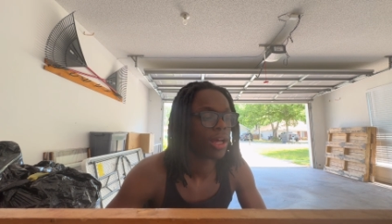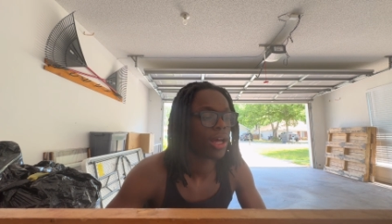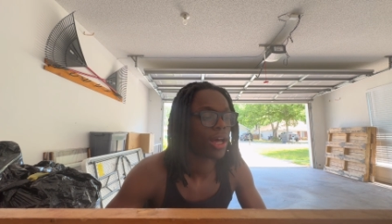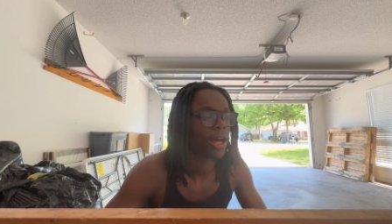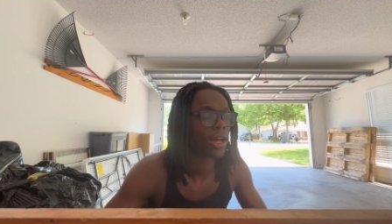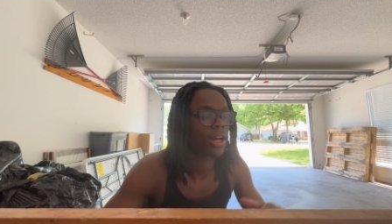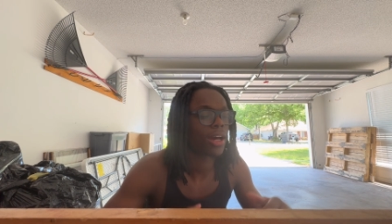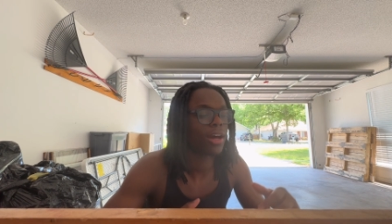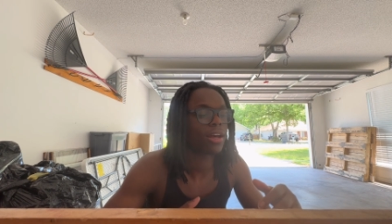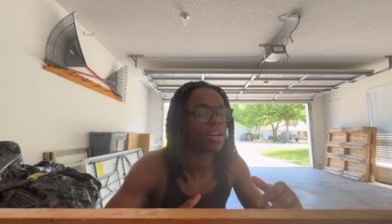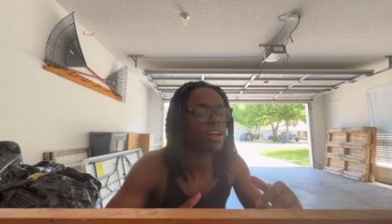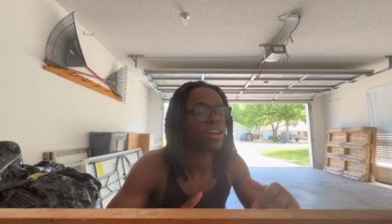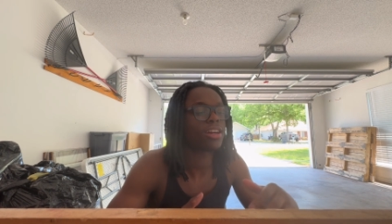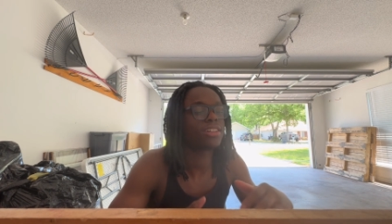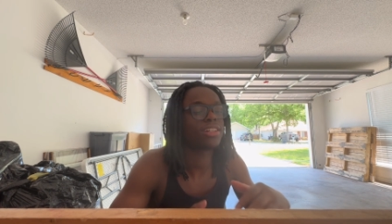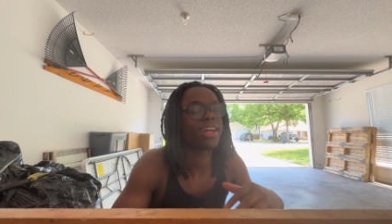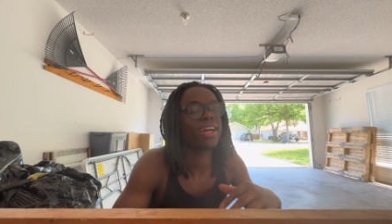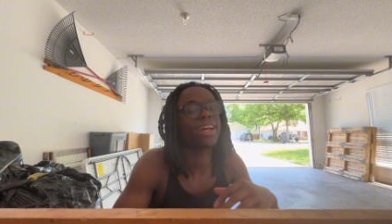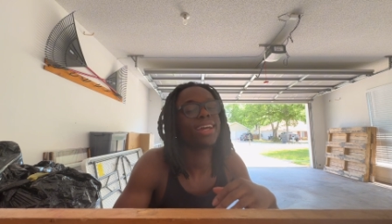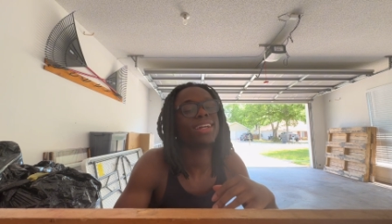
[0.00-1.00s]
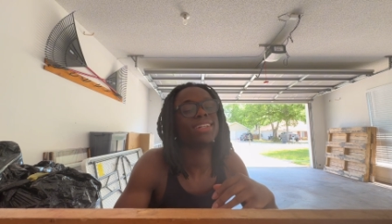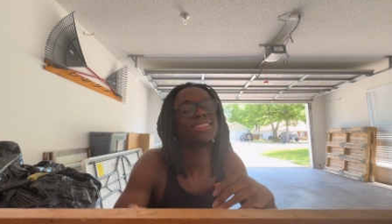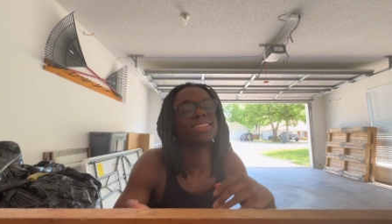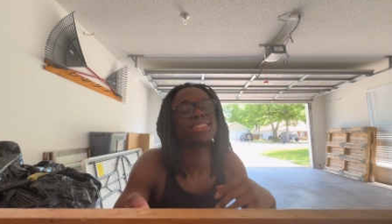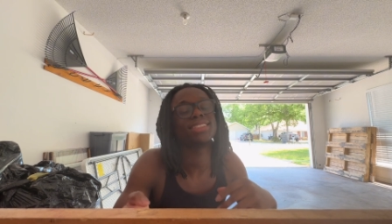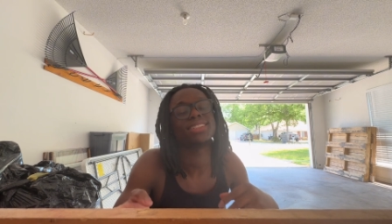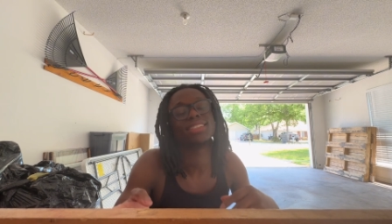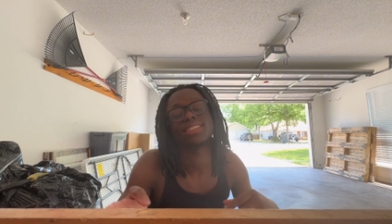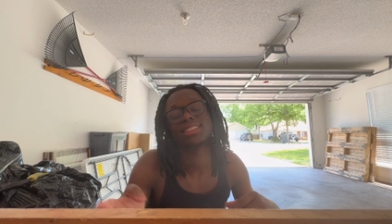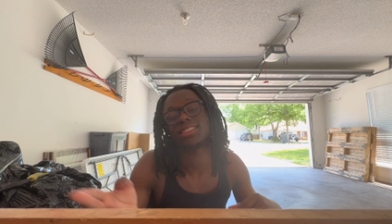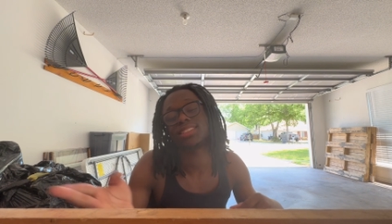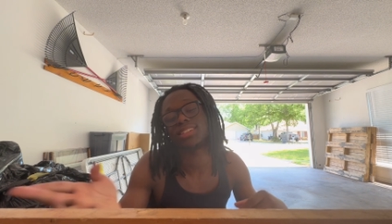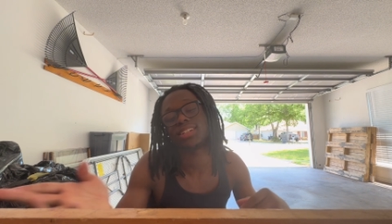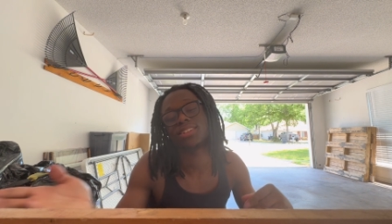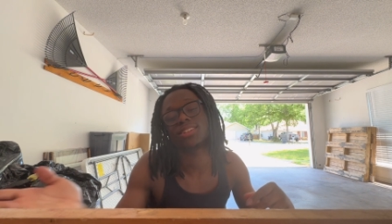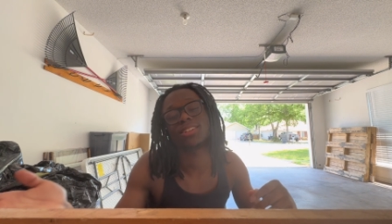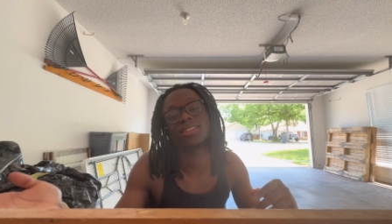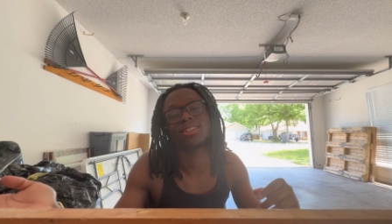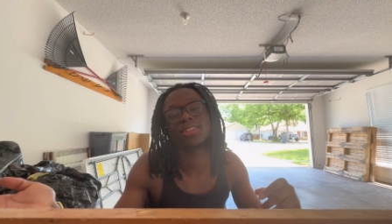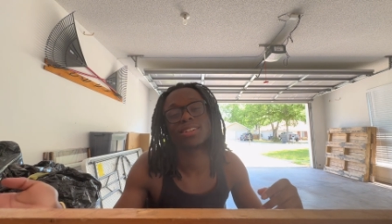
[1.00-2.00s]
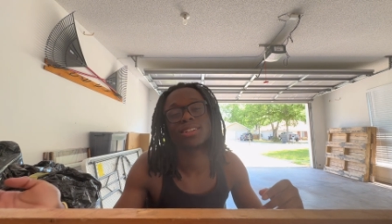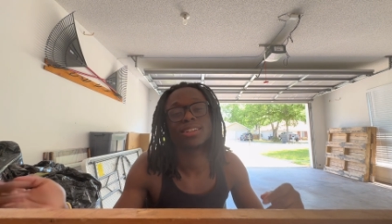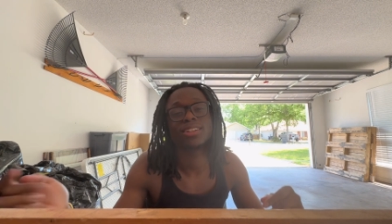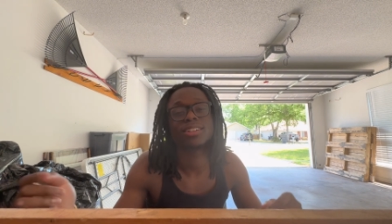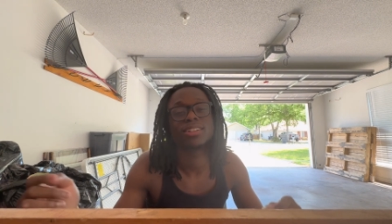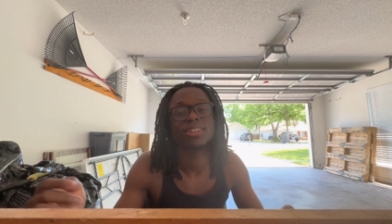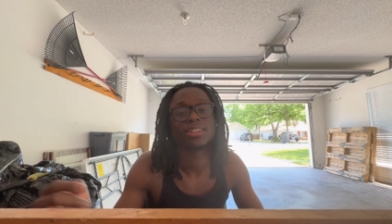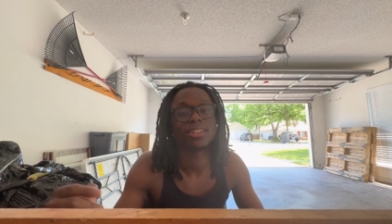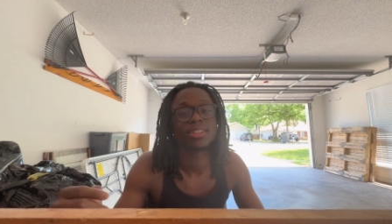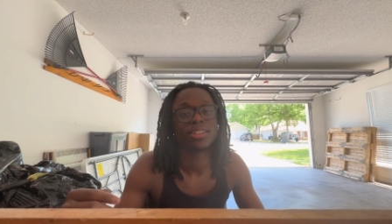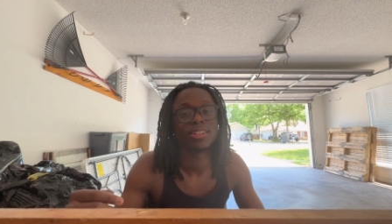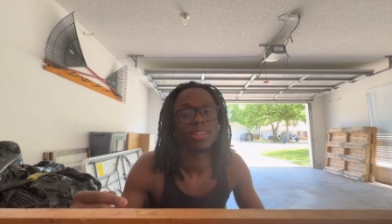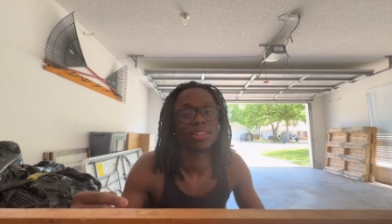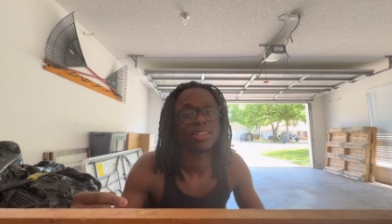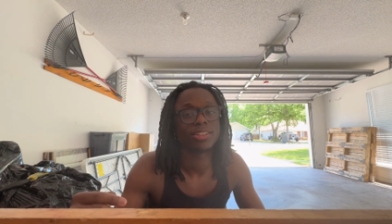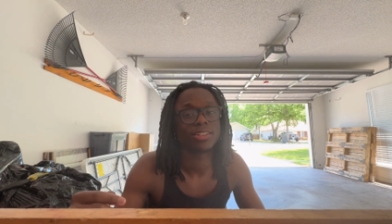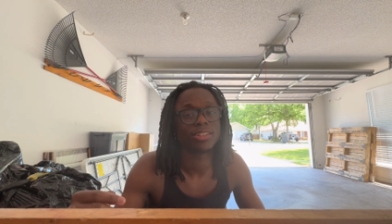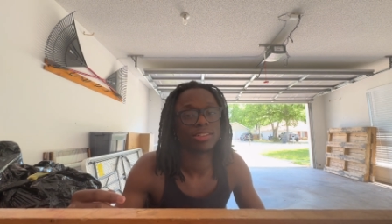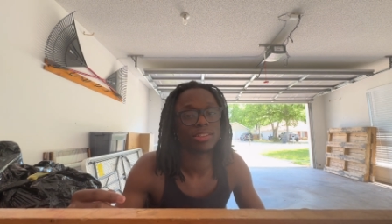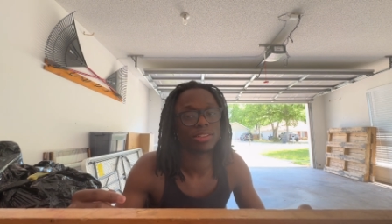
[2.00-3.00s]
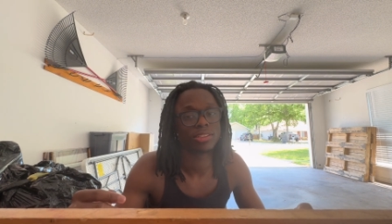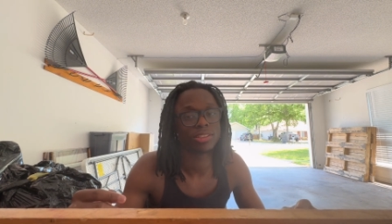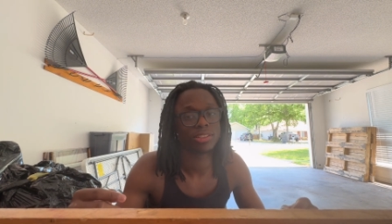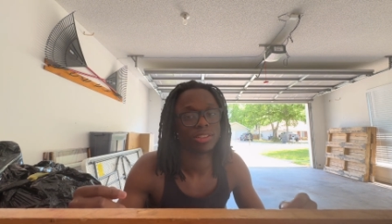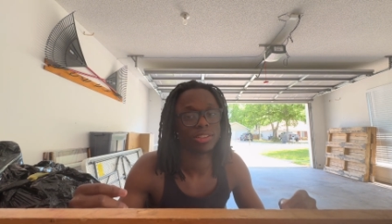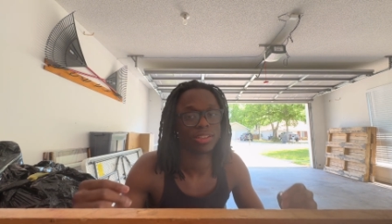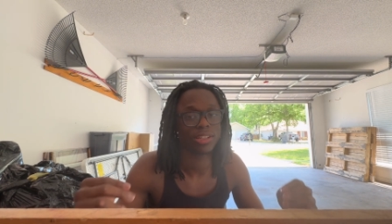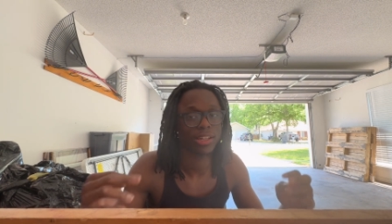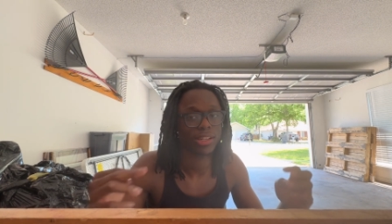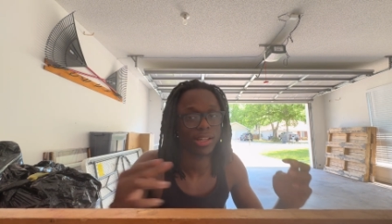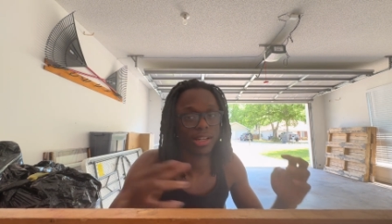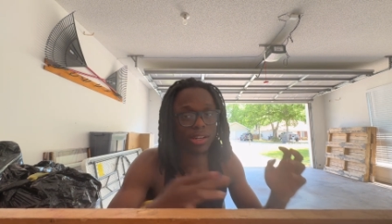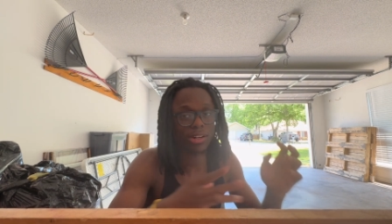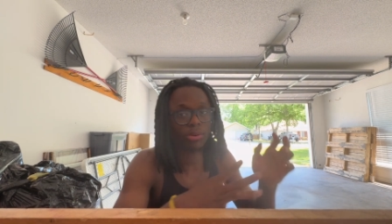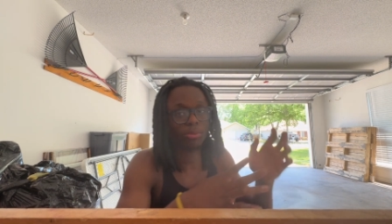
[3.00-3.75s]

I got out to exit the turn. Cause to get to